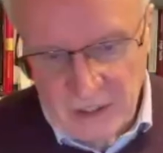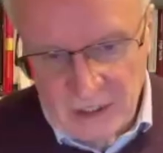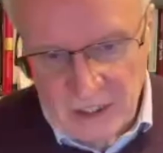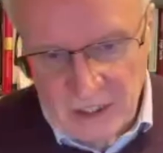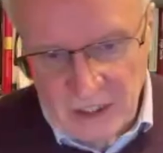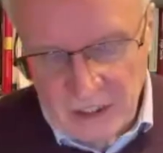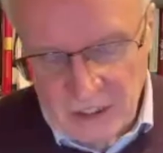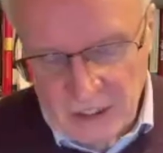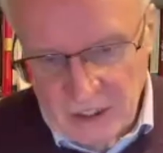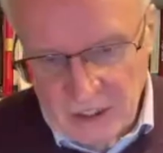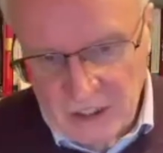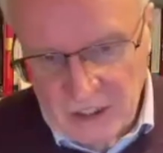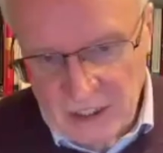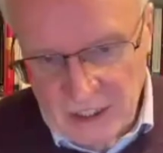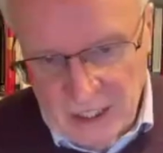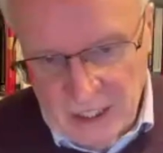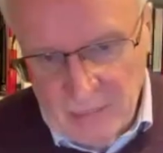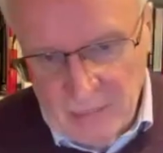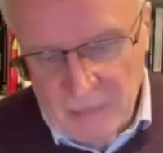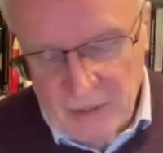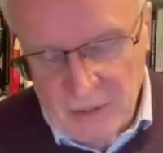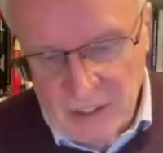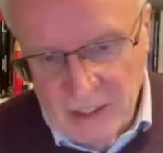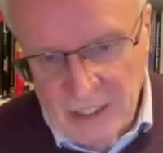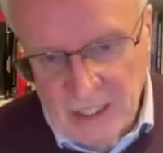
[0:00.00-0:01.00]
since I set
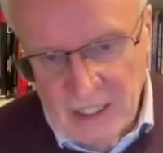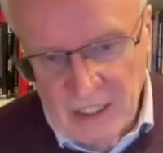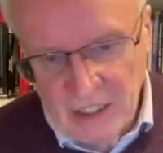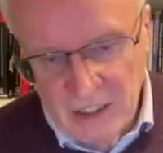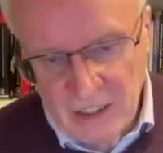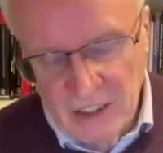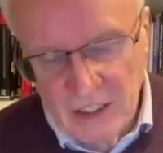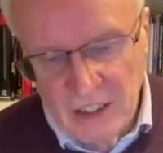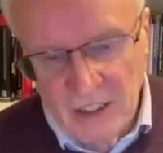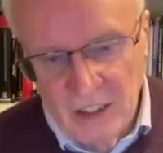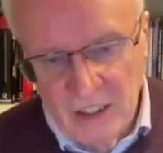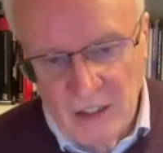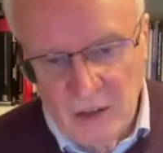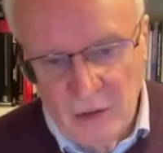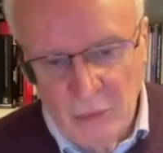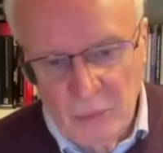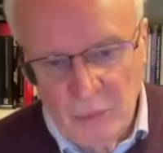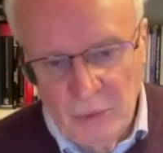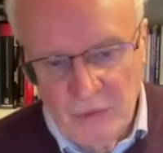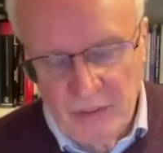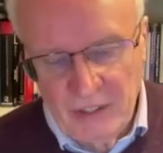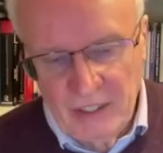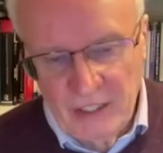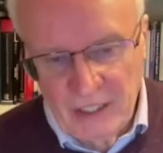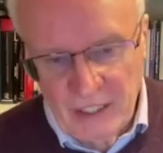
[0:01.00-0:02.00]
up the centre,
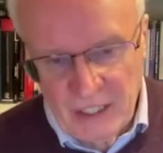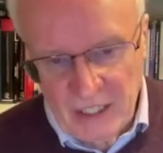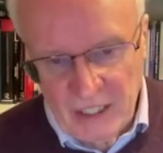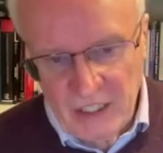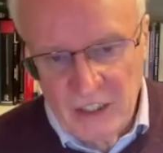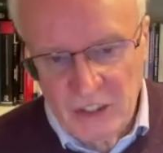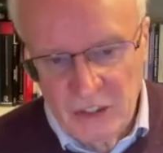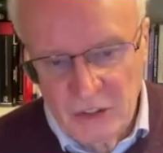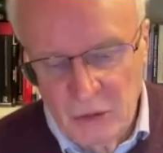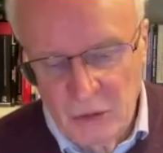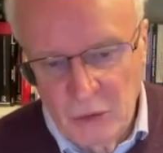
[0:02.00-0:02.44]
we've engaged